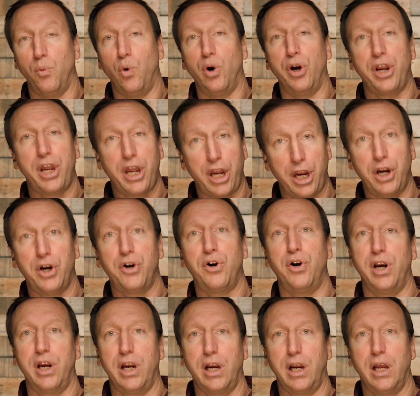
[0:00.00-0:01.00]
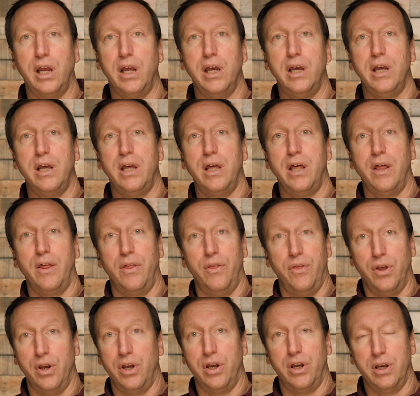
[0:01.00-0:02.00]
We're hearing
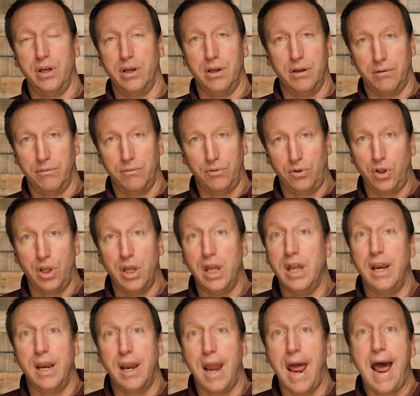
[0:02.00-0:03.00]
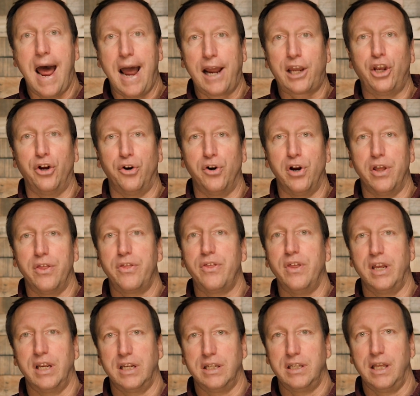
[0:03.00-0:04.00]
the inaccurate
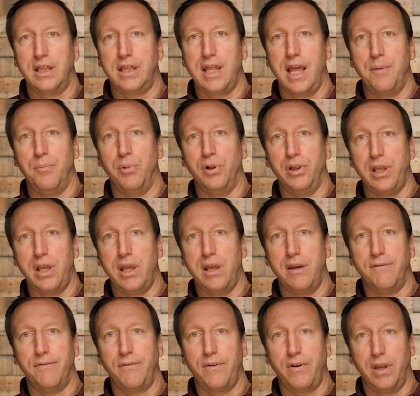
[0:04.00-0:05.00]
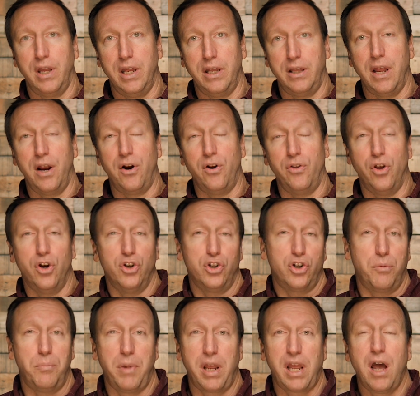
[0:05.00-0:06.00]
things that they believe, and those
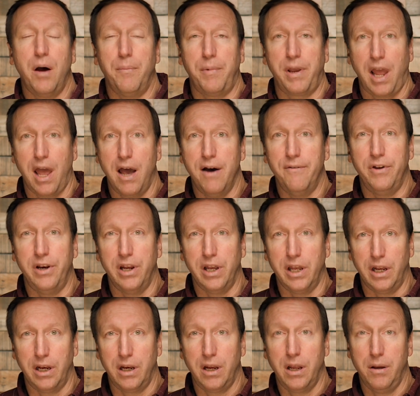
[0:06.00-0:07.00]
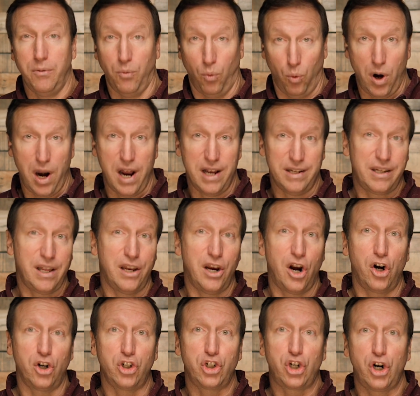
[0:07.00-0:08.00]
are becoming evident. Whereas in
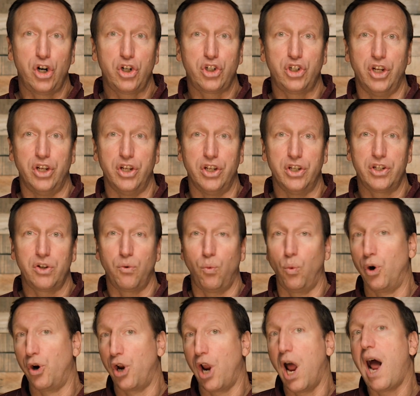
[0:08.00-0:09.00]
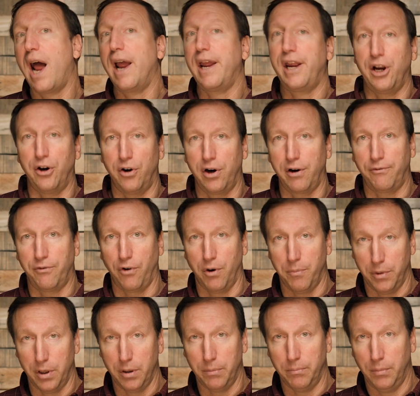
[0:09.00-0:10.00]
our churches, we're not hearing
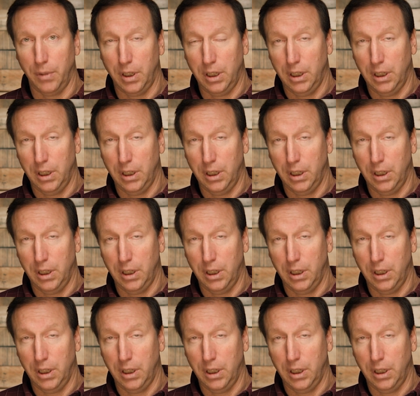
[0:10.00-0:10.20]
from them.